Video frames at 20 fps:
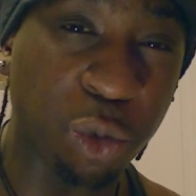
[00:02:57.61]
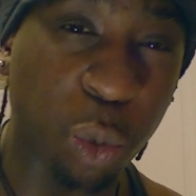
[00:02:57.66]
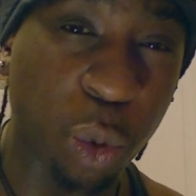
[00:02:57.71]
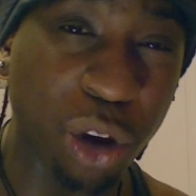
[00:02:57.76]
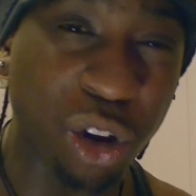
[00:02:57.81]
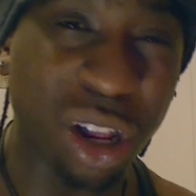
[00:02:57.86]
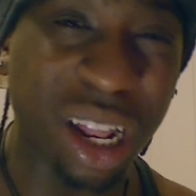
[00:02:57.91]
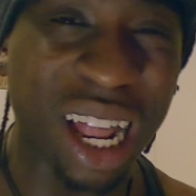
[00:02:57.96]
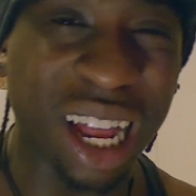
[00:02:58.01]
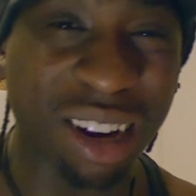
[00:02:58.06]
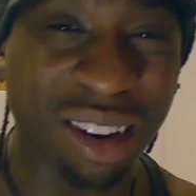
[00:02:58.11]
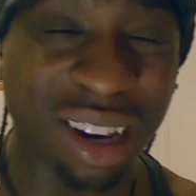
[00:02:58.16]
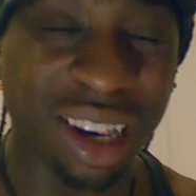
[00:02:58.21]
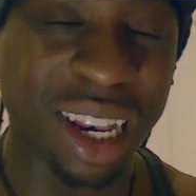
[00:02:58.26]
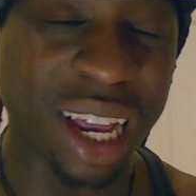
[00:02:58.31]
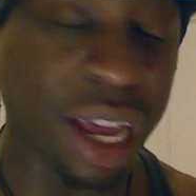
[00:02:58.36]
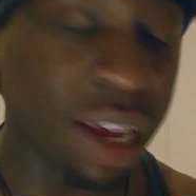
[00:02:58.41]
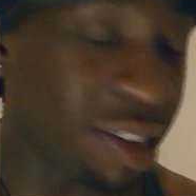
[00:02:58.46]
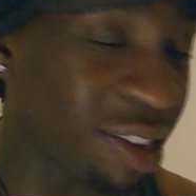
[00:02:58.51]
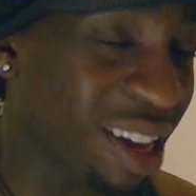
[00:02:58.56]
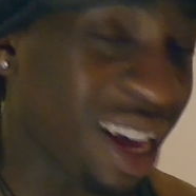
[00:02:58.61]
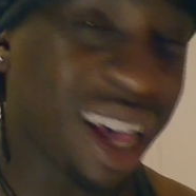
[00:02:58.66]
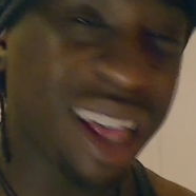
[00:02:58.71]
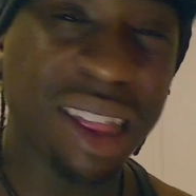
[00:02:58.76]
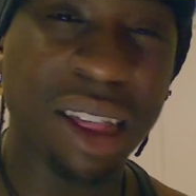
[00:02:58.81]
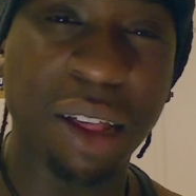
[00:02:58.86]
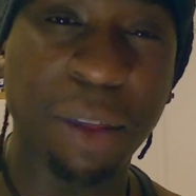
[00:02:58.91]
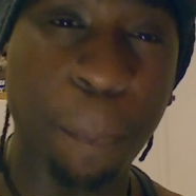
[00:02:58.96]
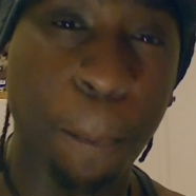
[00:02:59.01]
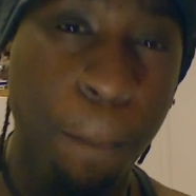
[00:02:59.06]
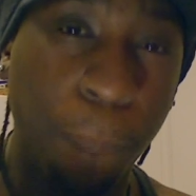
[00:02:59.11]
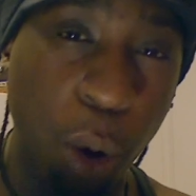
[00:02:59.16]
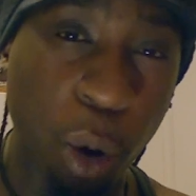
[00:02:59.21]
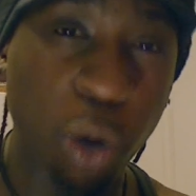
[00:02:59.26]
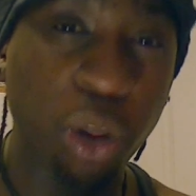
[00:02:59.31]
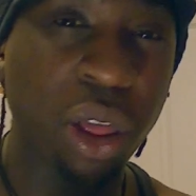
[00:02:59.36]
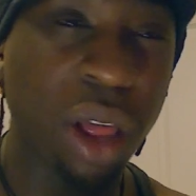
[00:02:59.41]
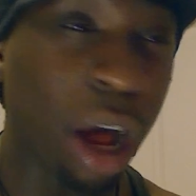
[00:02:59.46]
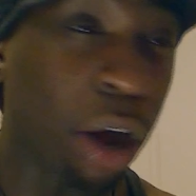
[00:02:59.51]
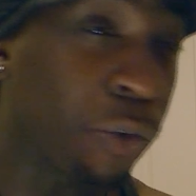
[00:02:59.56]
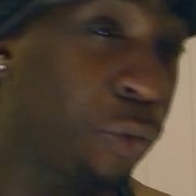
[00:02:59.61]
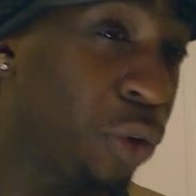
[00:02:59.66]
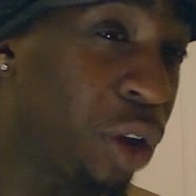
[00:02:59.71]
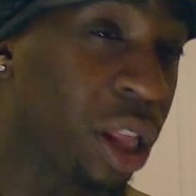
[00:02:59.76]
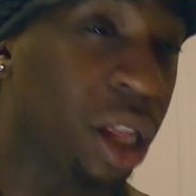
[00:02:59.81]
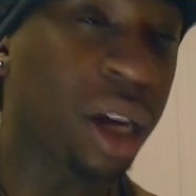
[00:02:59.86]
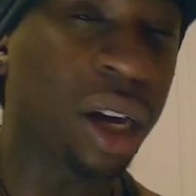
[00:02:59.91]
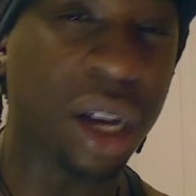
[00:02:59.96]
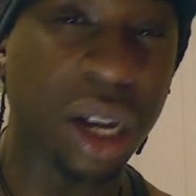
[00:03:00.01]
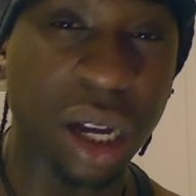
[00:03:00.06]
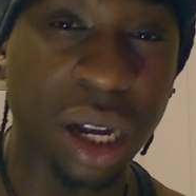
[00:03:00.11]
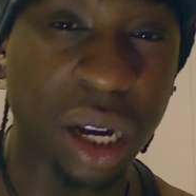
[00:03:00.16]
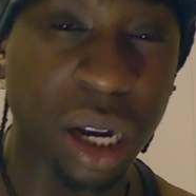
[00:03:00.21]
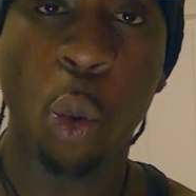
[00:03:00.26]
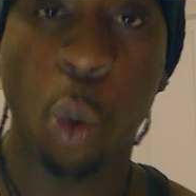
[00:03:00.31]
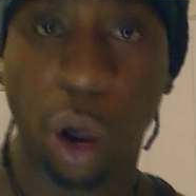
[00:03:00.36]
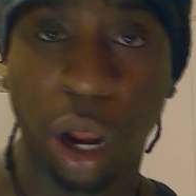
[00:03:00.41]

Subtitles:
what you like to taste. Both are really good.